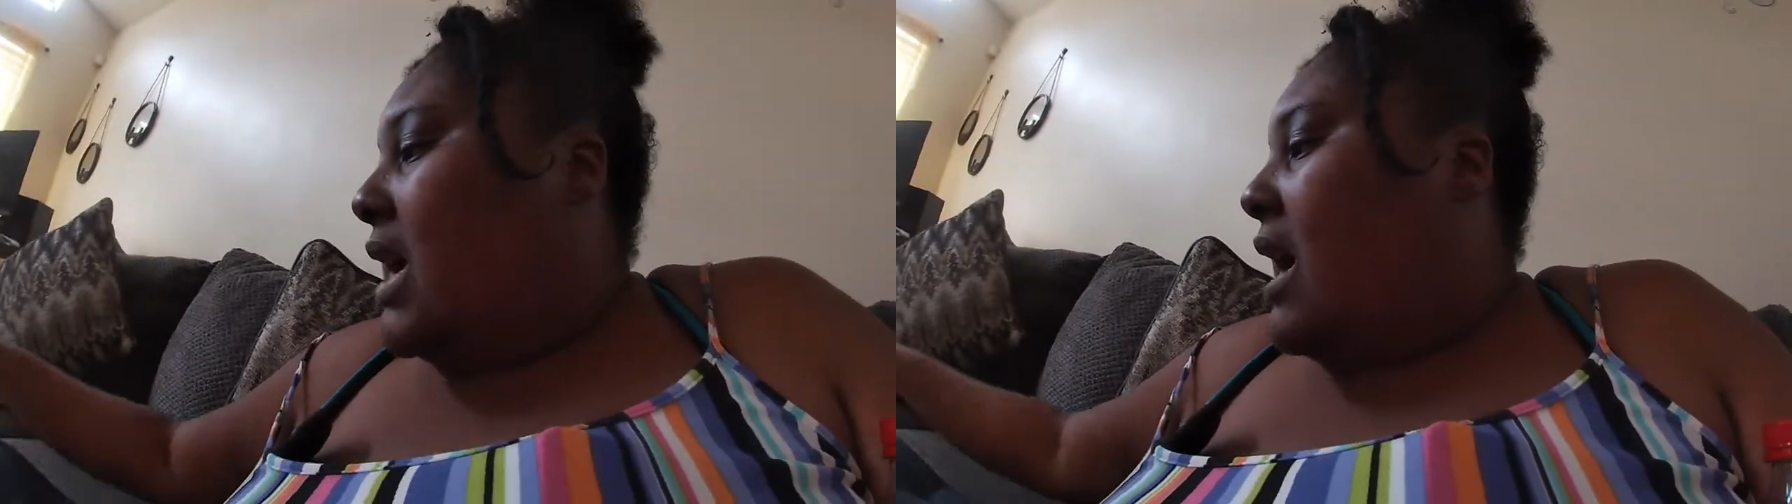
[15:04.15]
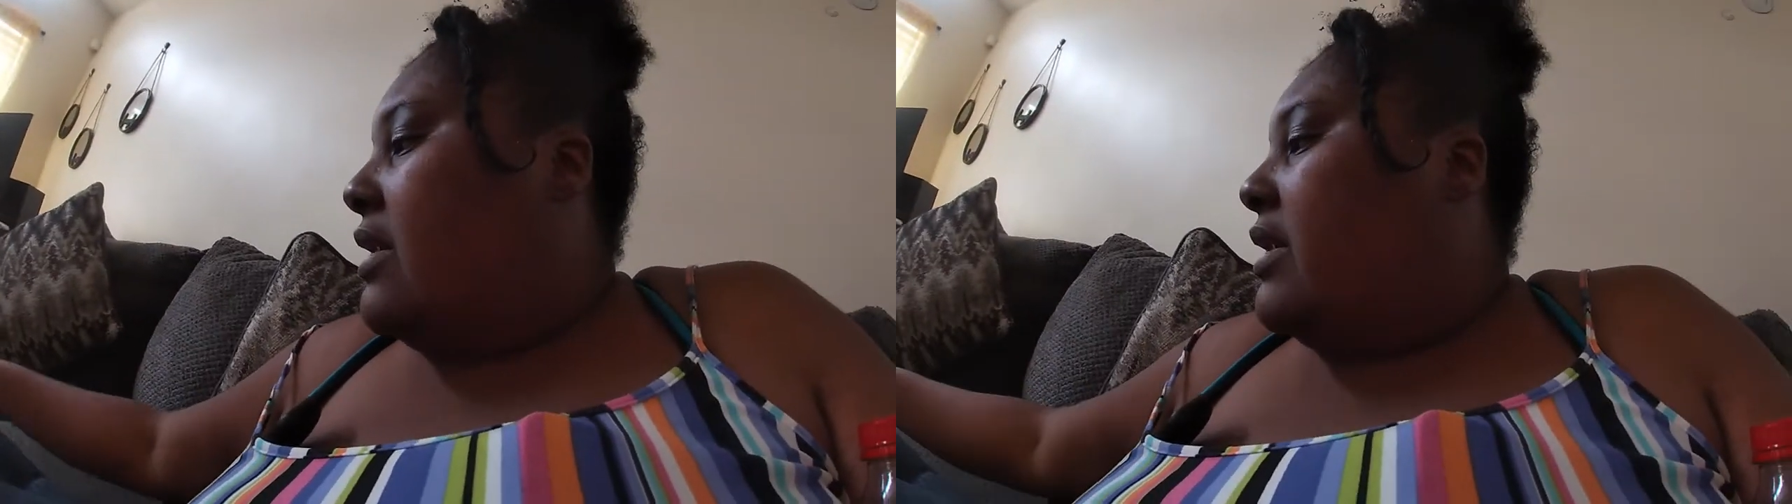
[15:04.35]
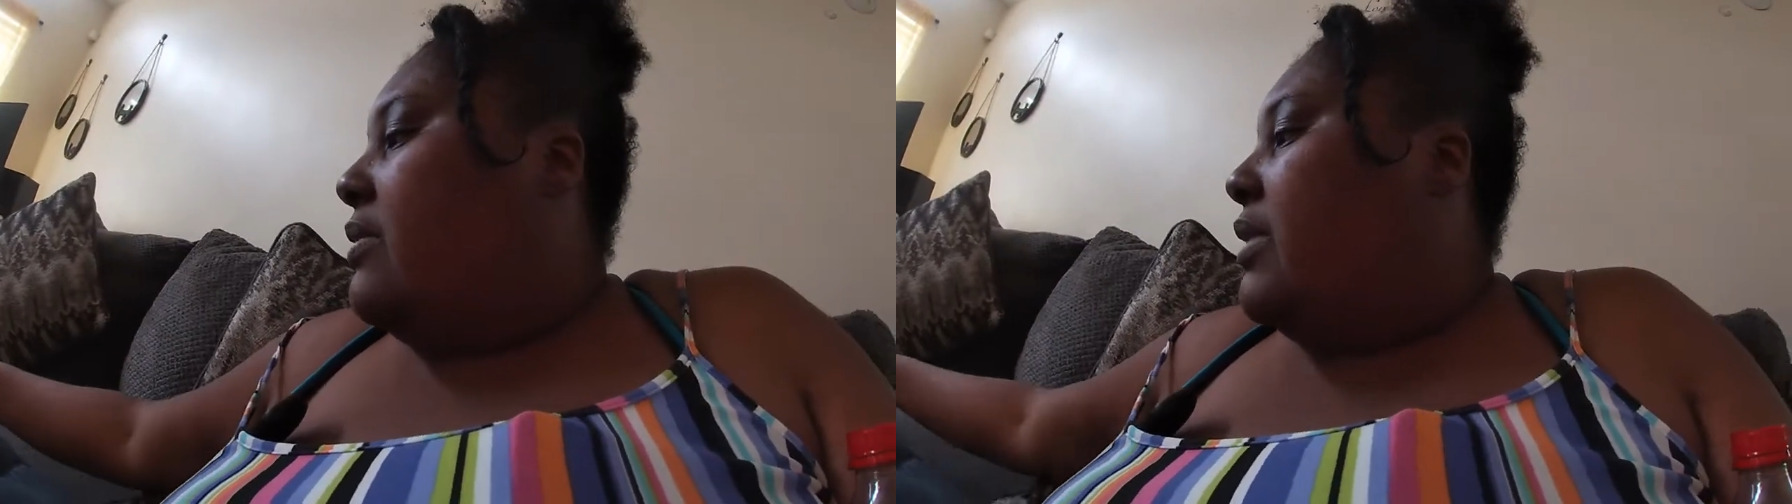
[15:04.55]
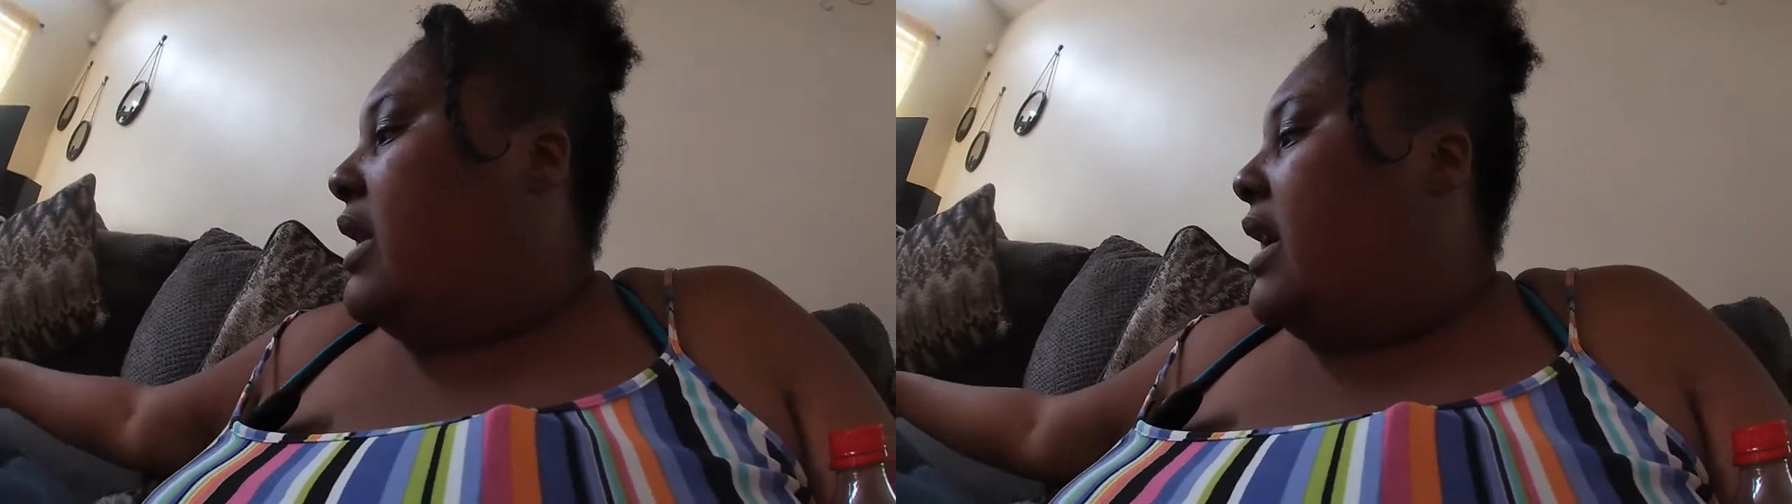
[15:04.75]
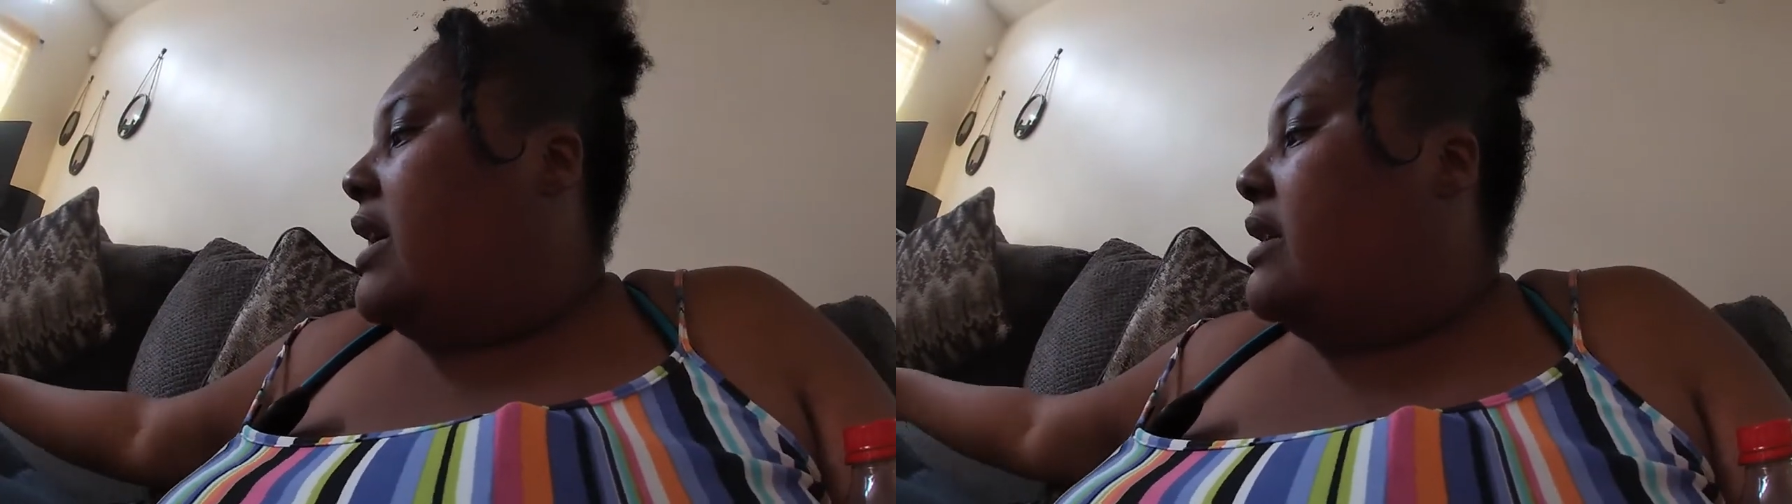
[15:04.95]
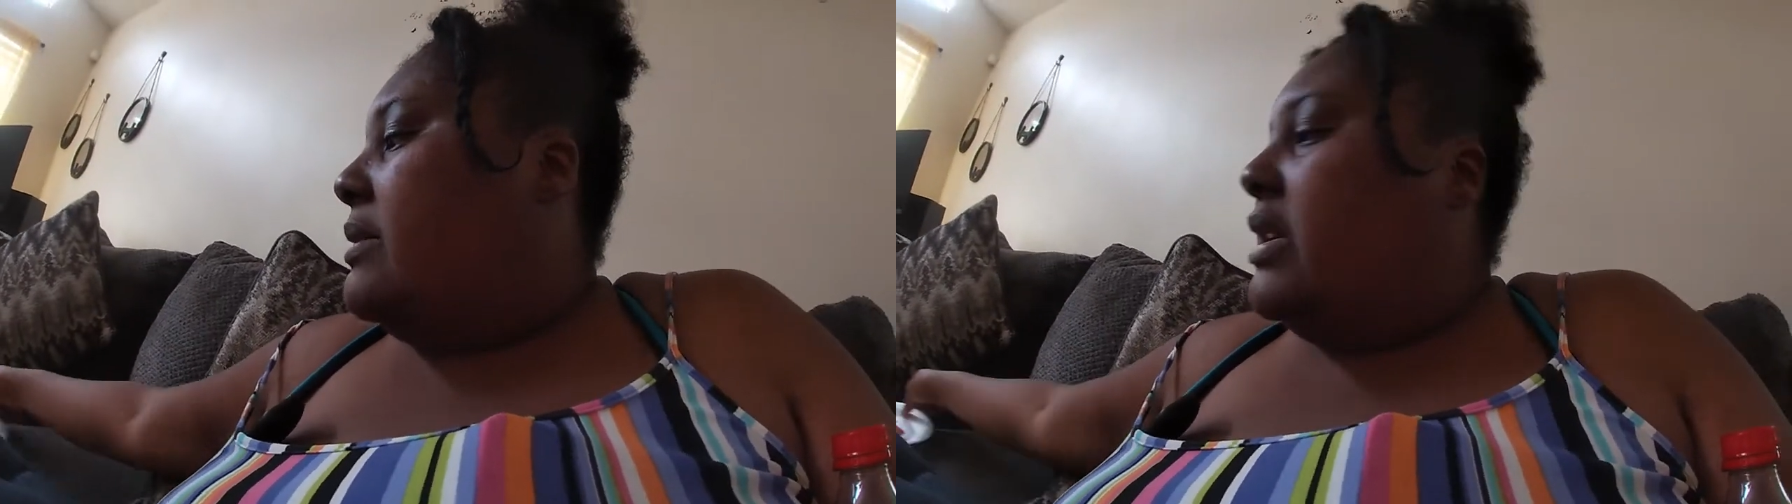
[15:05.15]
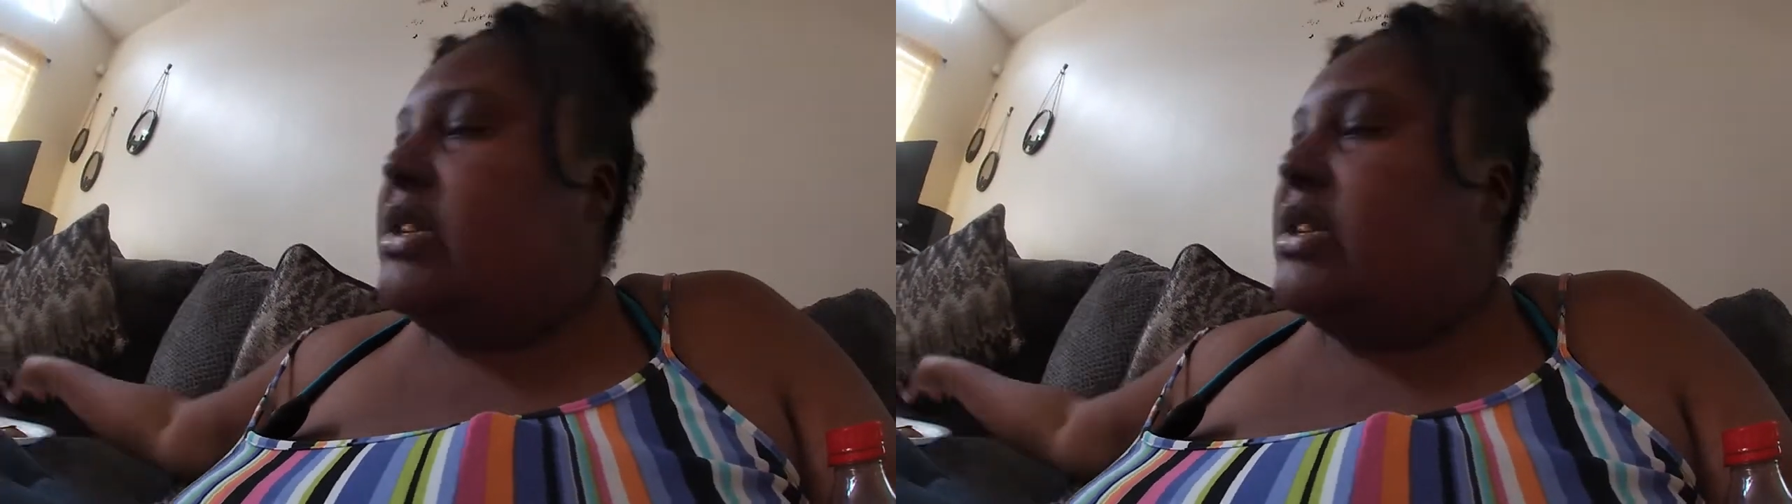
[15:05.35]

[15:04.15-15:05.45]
tired than what I am.